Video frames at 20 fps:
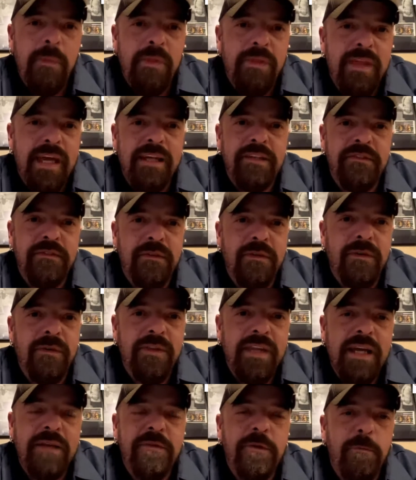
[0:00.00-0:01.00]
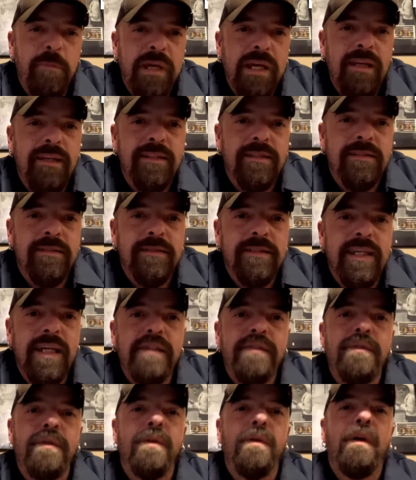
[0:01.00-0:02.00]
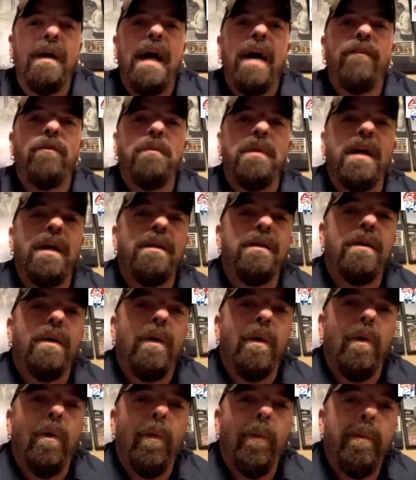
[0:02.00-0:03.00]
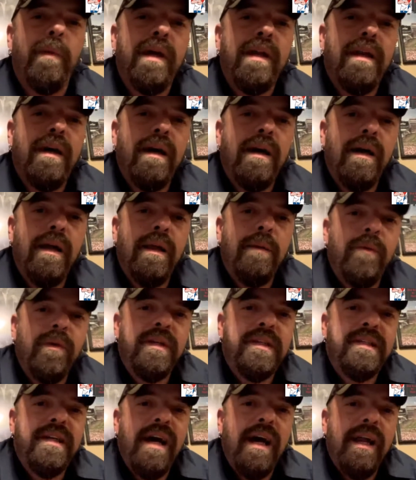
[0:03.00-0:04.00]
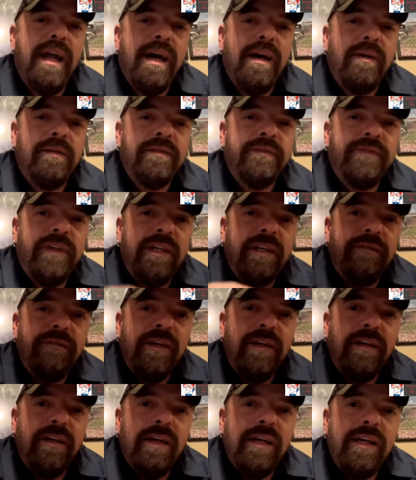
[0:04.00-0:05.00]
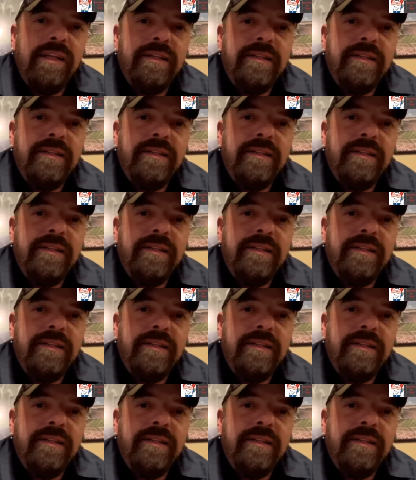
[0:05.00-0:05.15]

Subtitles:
thanks for being here. Thanks for having me in your home, and I'm gonna sign out if I can figure out how to